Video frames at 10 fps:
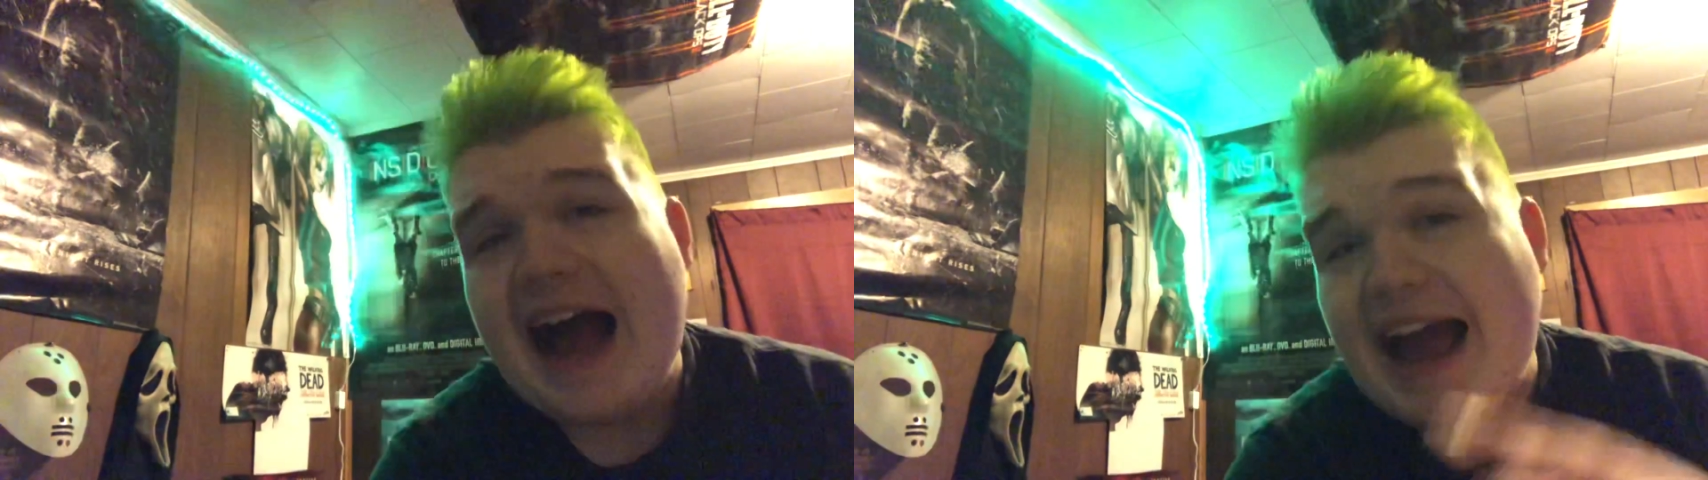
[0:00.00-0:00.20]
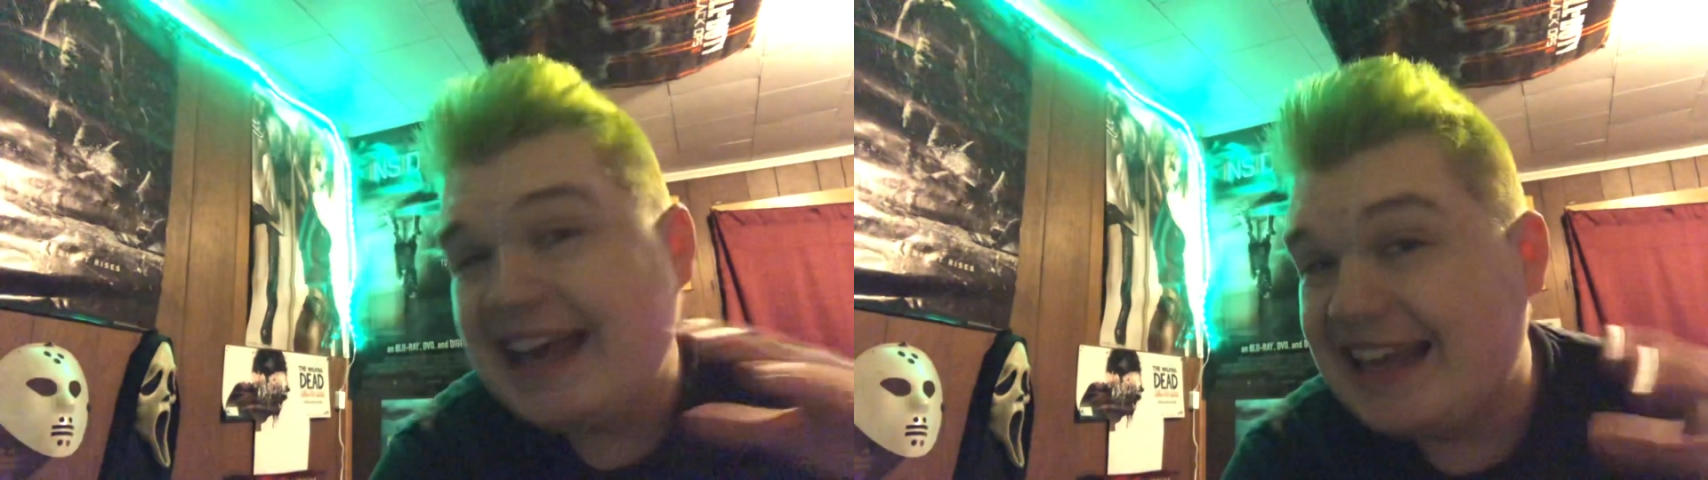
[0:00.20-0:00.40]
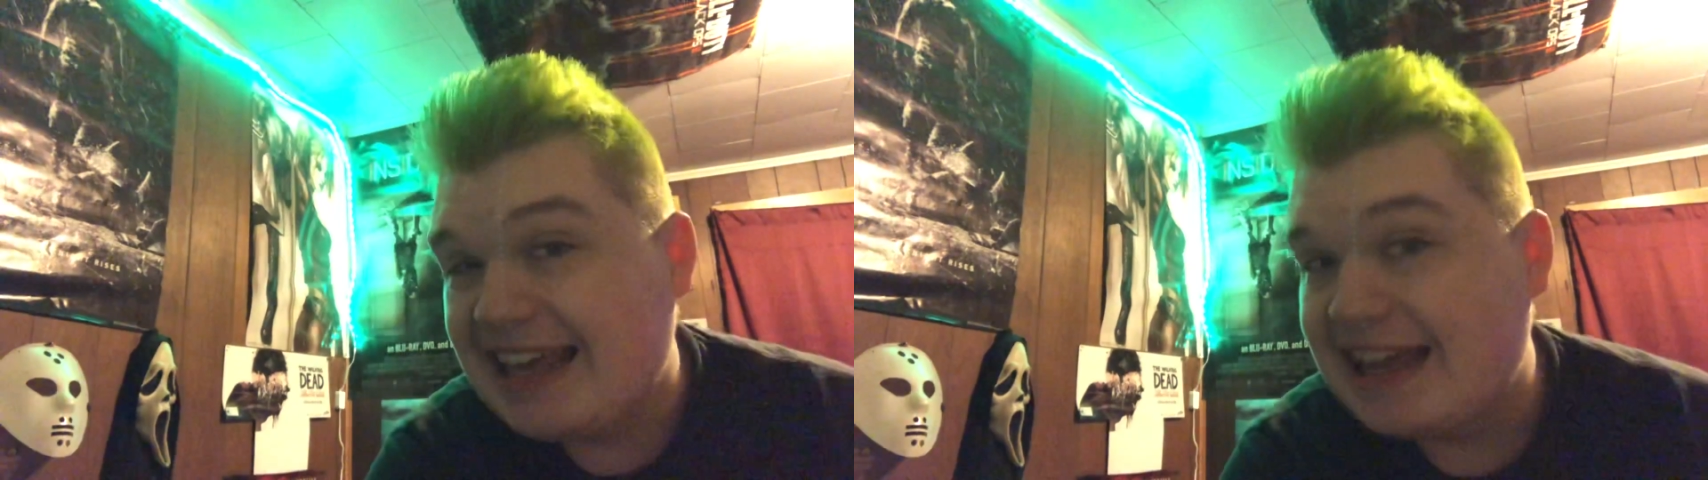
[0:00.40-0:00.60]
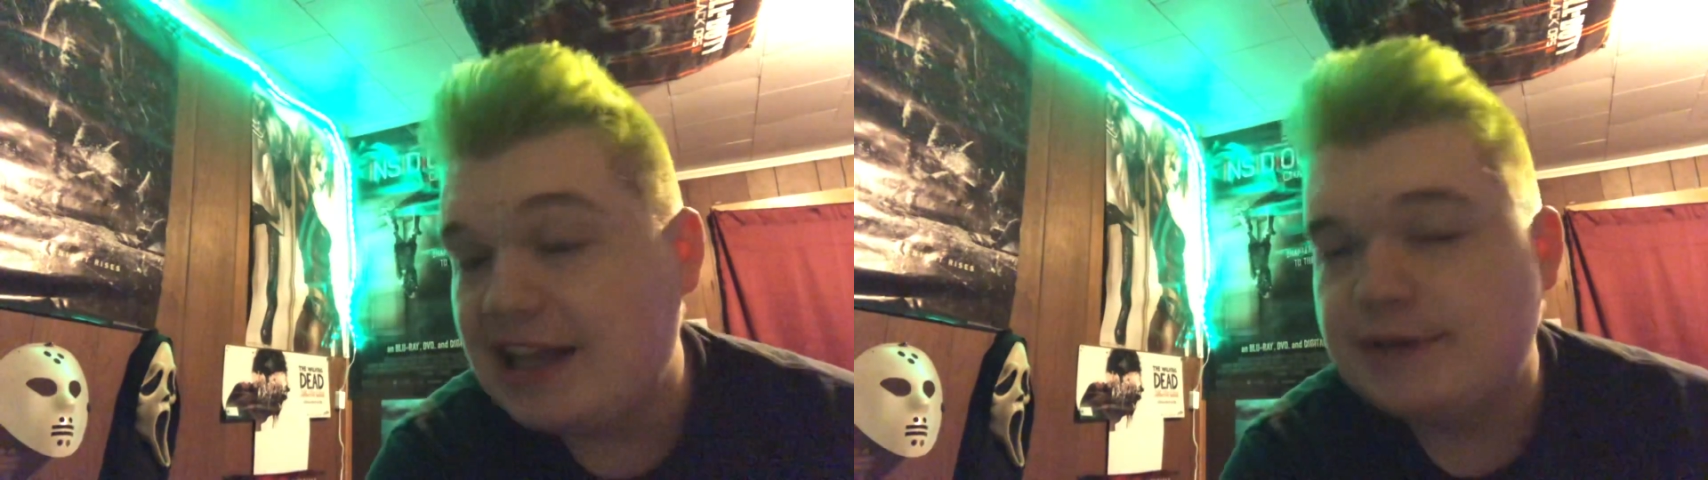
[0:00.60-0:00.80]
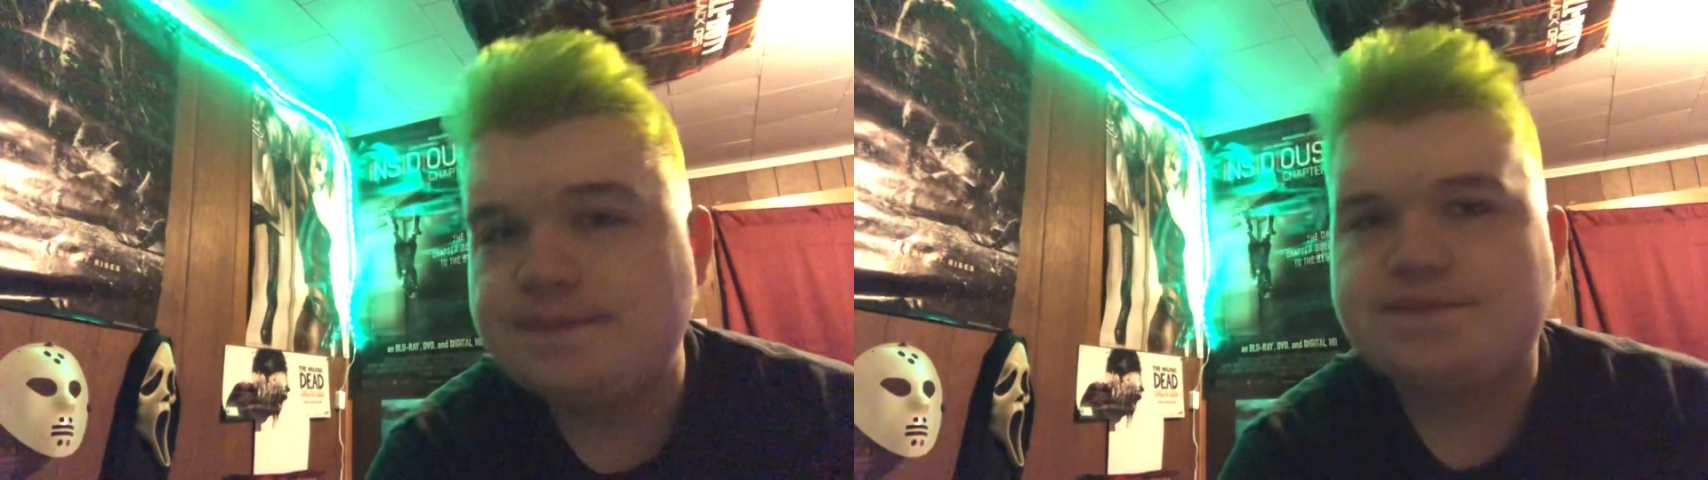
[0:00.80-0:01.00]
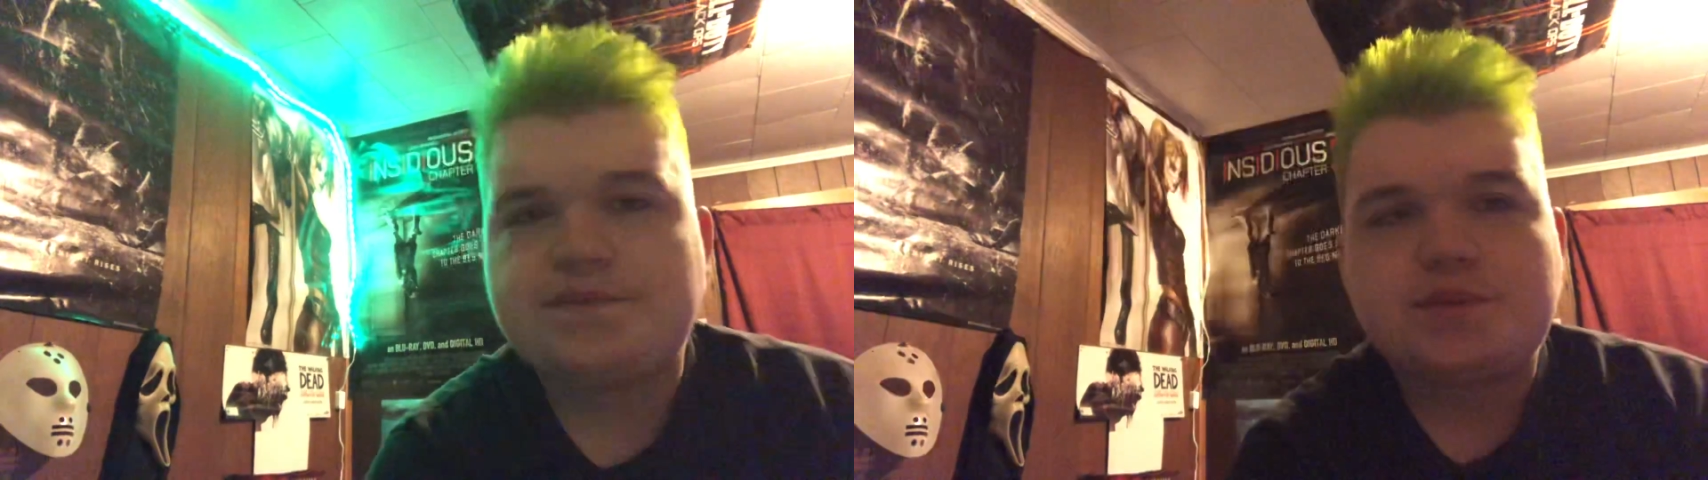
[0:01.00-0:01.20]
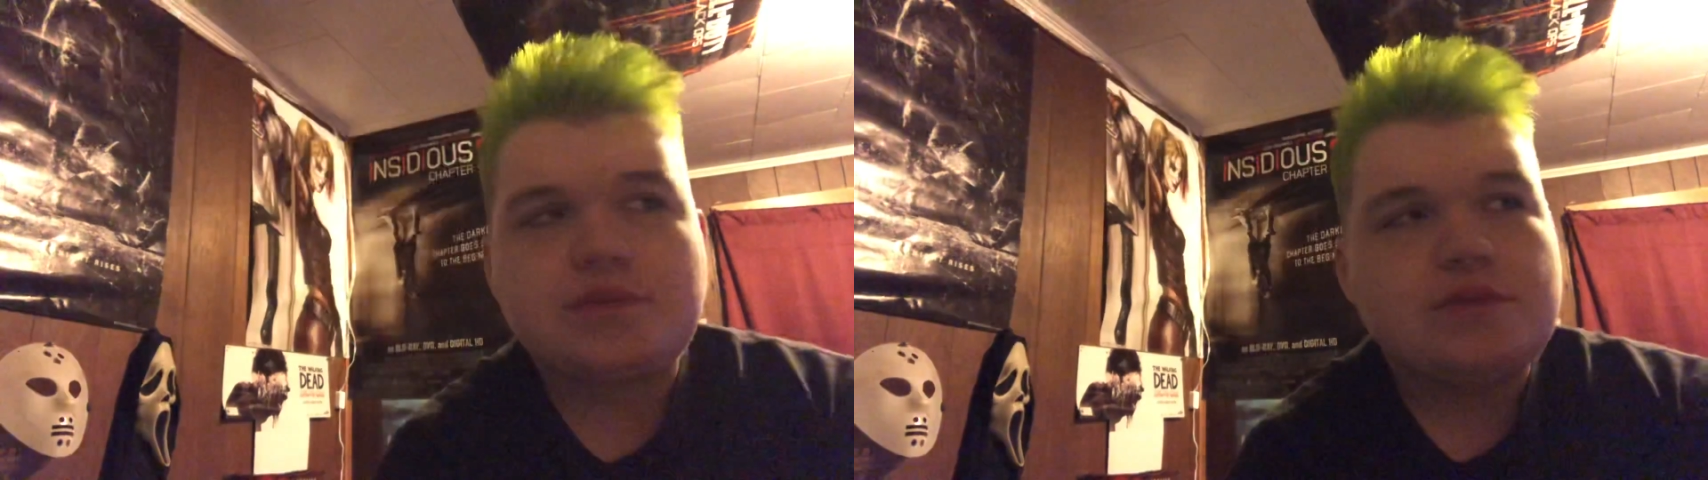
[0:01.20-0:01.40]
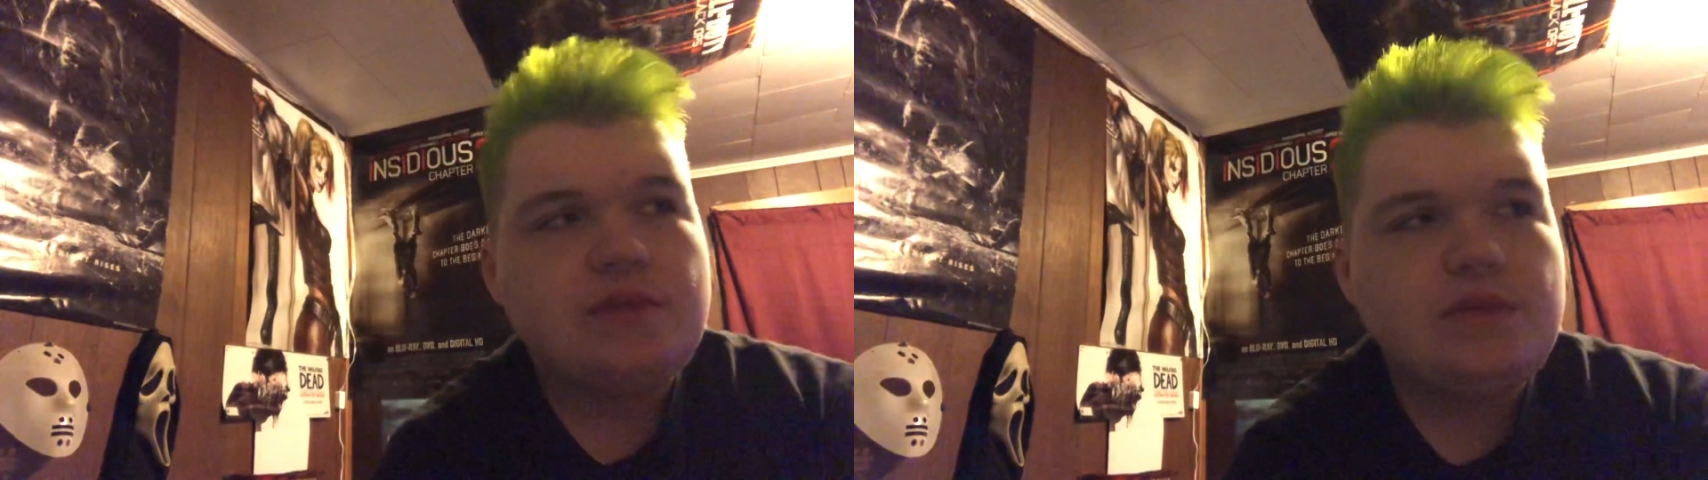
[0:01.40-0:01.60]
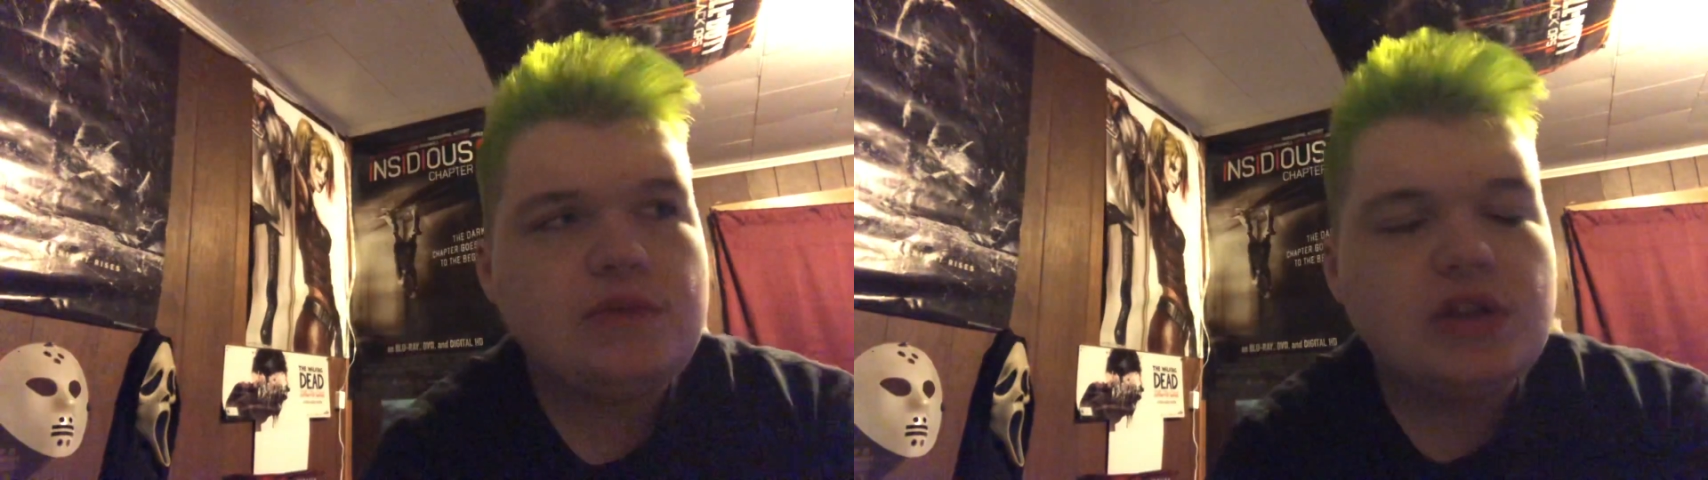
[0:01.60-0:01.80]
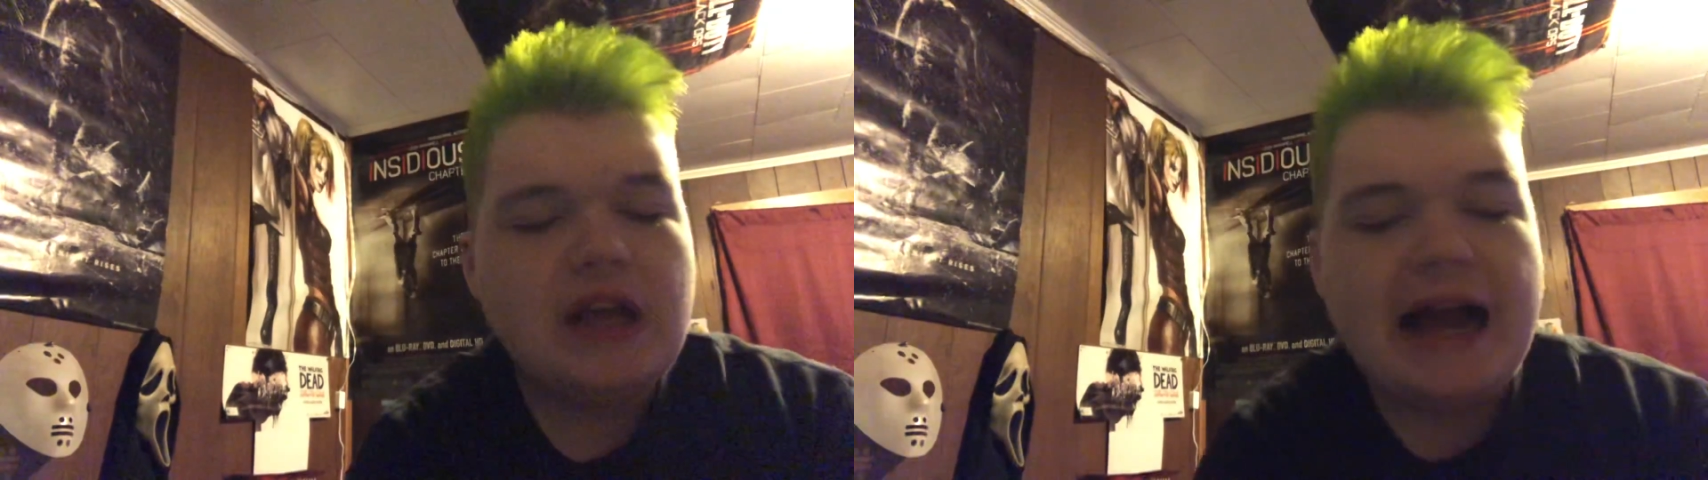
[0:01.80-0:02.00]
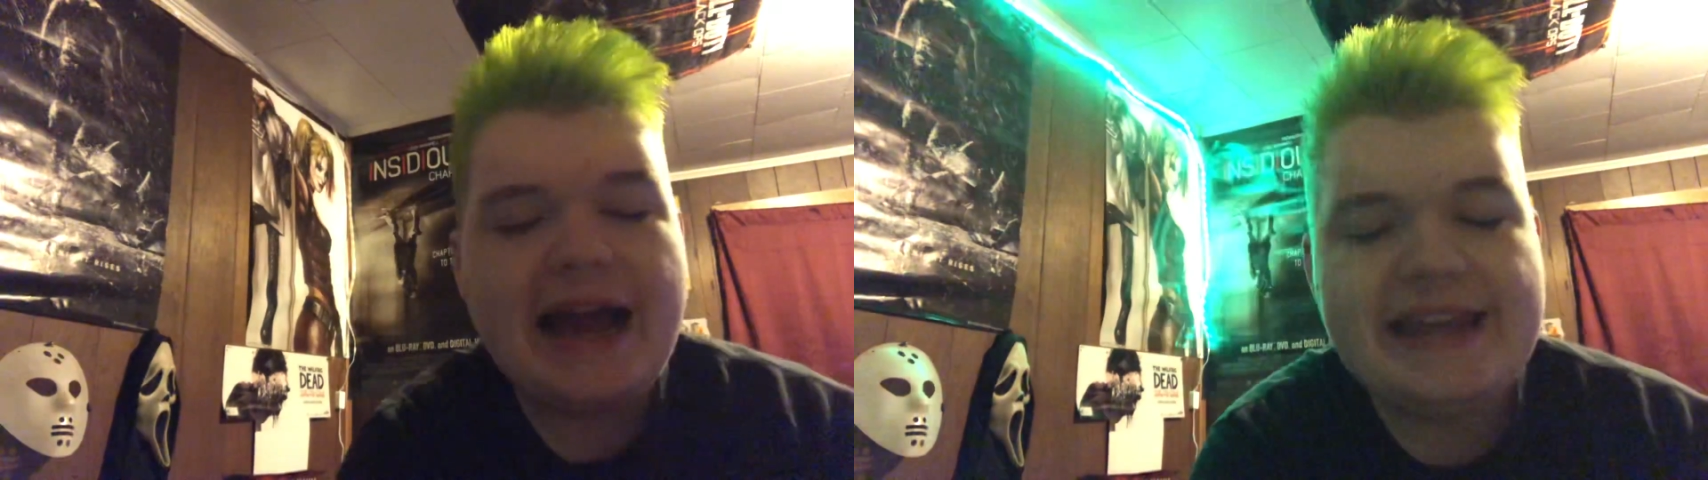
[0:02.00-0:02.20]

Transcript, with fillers: I get I